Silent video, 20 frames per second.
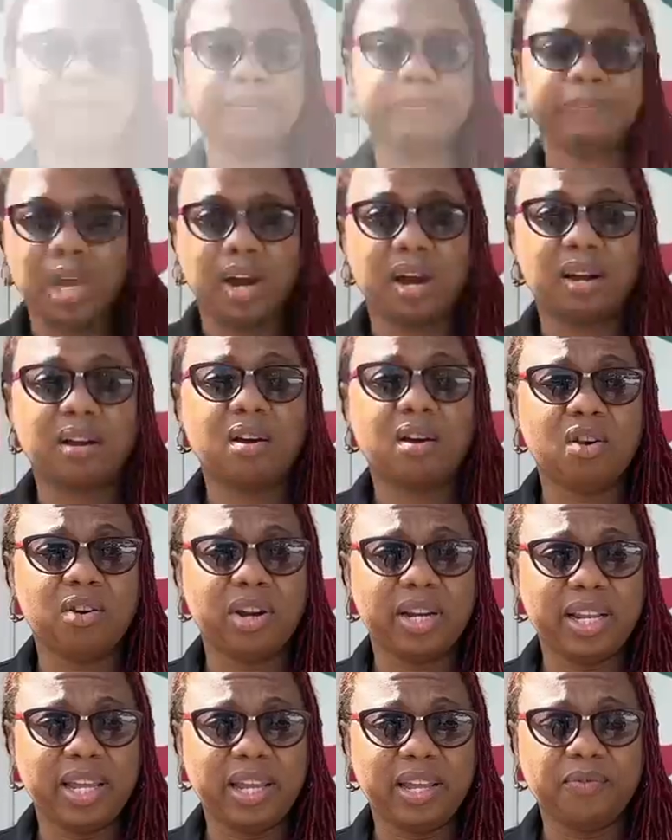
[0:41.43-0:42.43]
We are
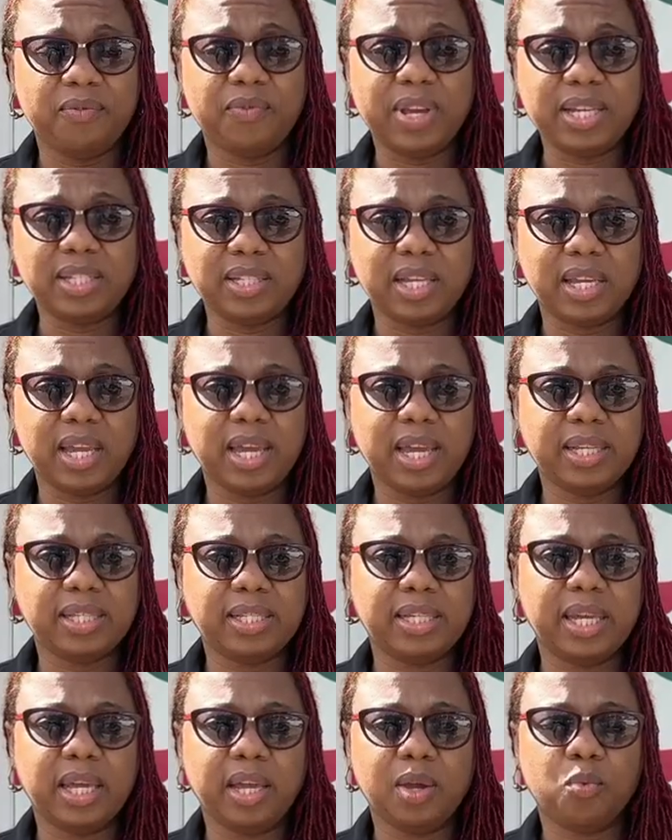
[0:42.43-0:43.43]
currently
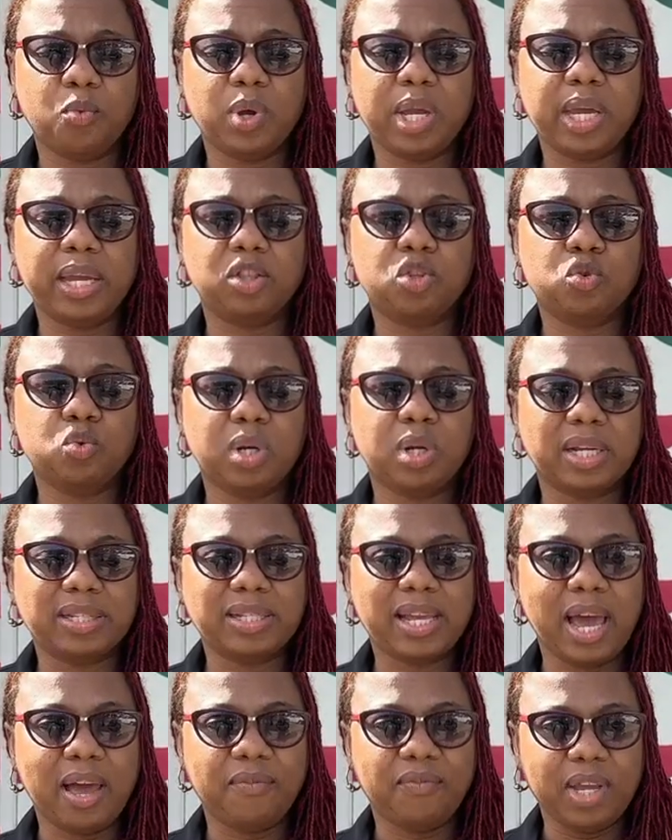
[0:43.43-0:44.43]
investigating. We do not
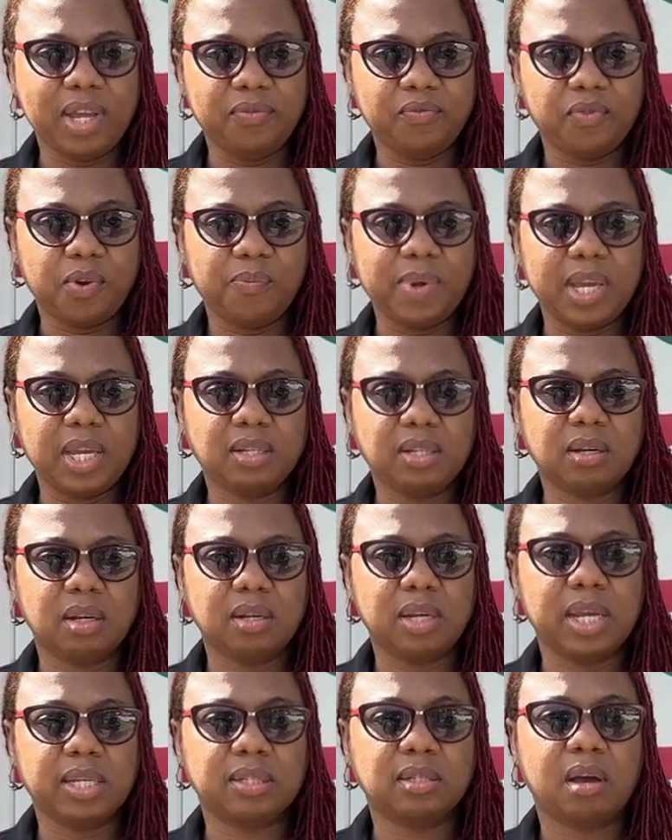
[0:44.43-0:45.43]
have
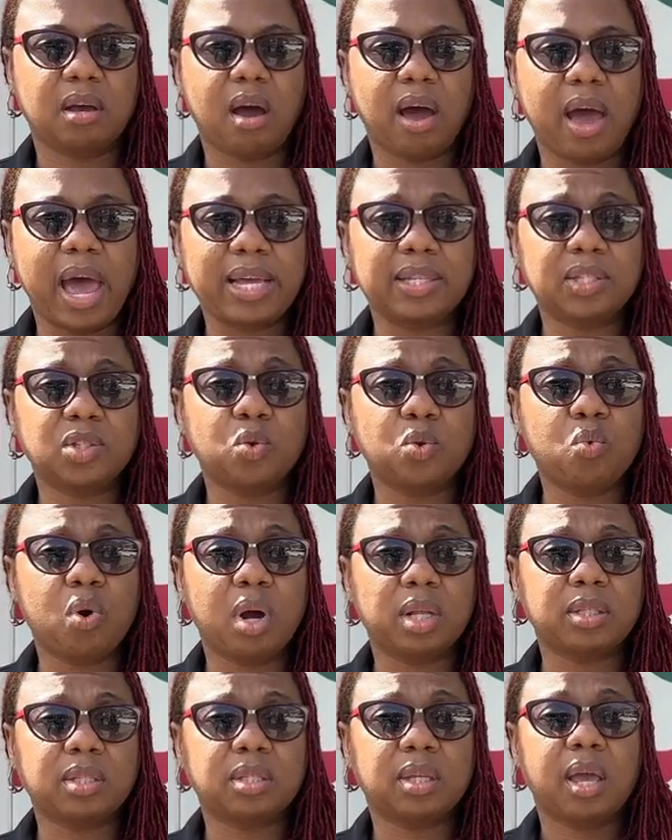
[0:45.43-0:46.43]
information yet as to
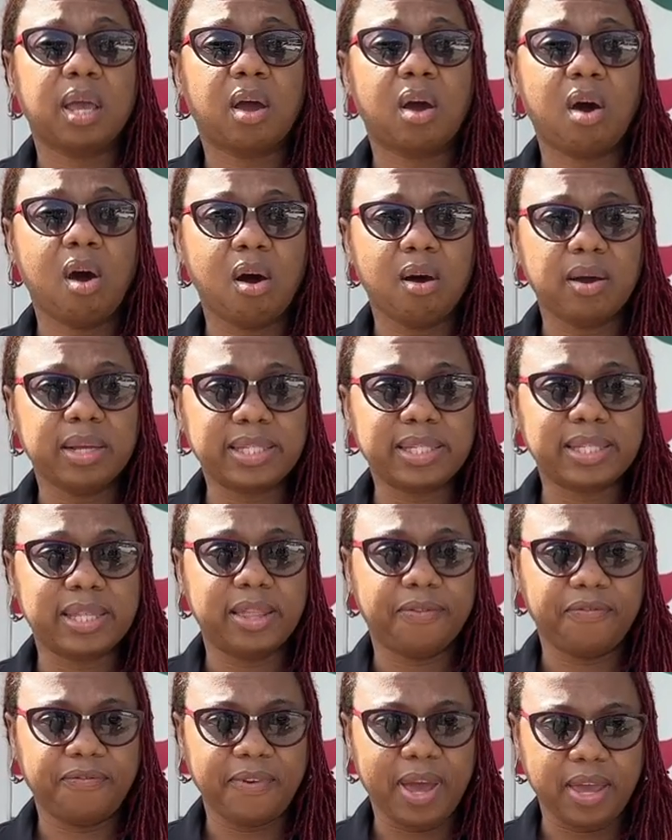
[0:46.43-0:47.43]
what caused
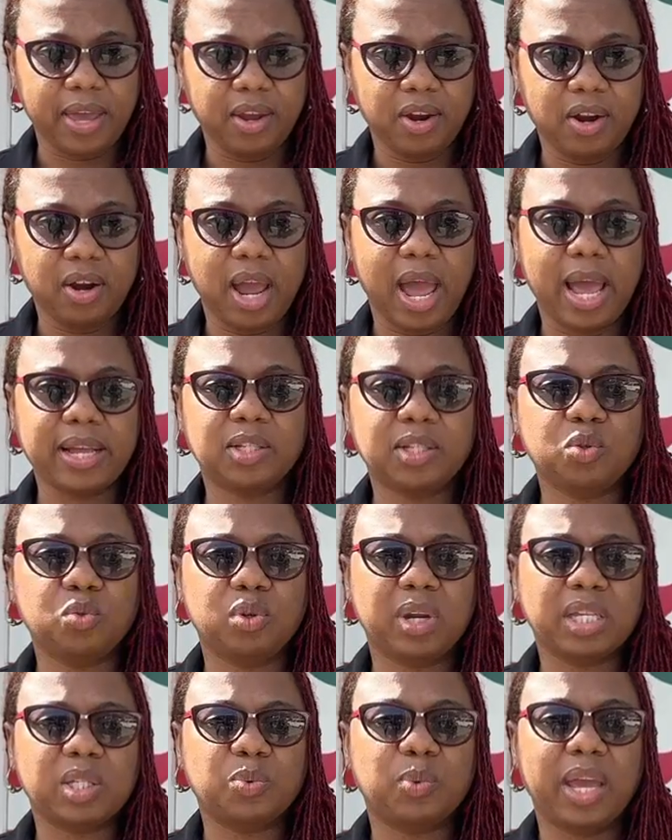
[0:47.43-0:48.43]
the fire. As
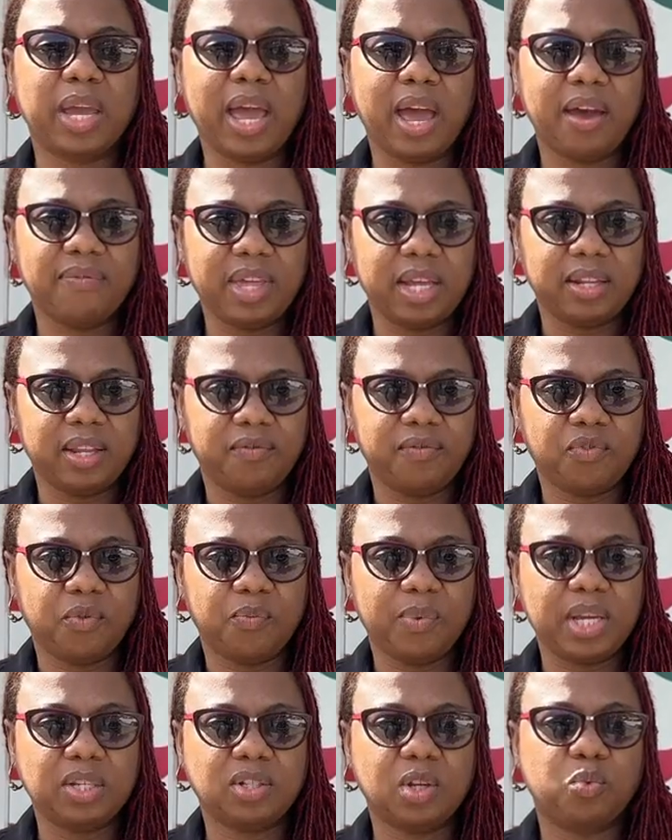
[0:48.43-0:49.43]
soon as we have that
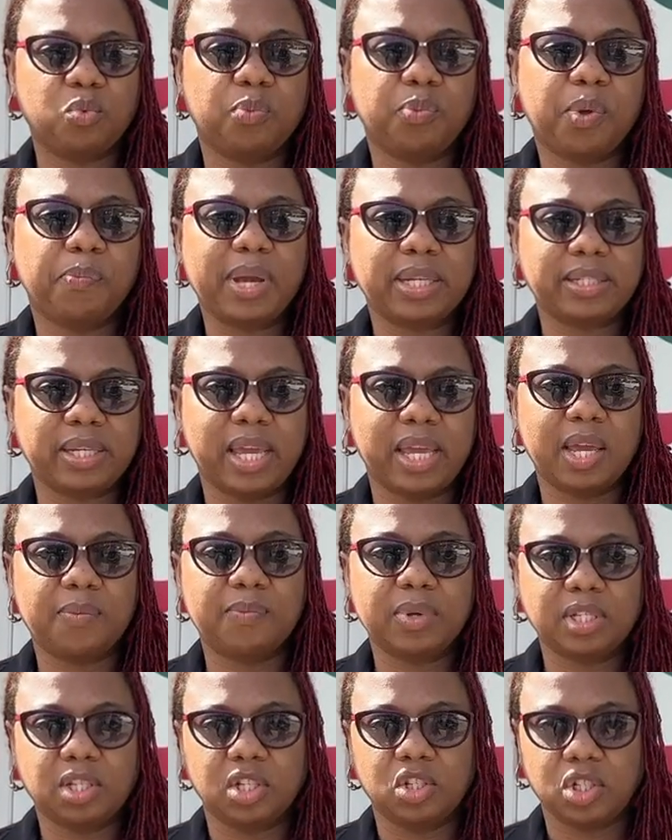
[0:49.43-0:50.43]
information, we'll be better
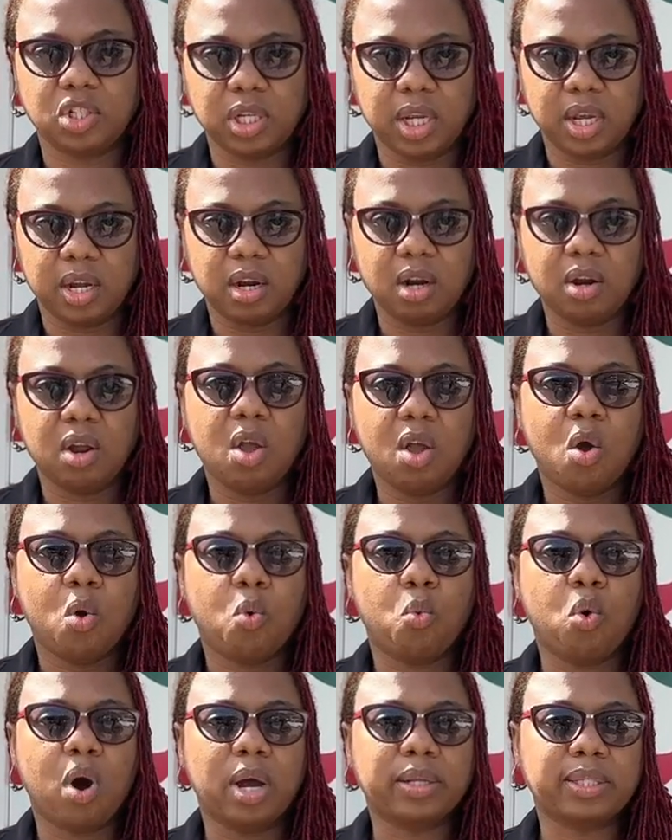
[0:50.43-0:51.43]
able to share
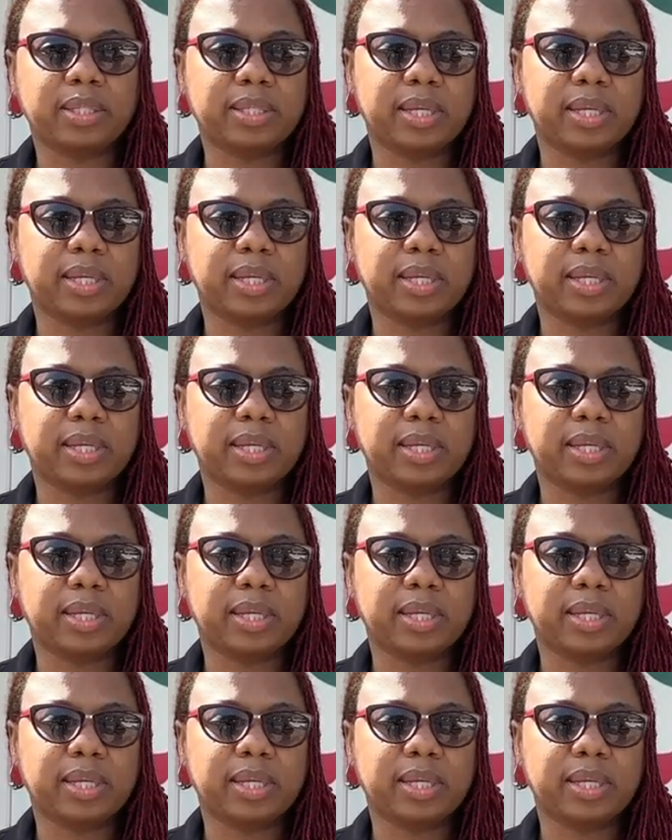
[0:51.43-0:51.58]
what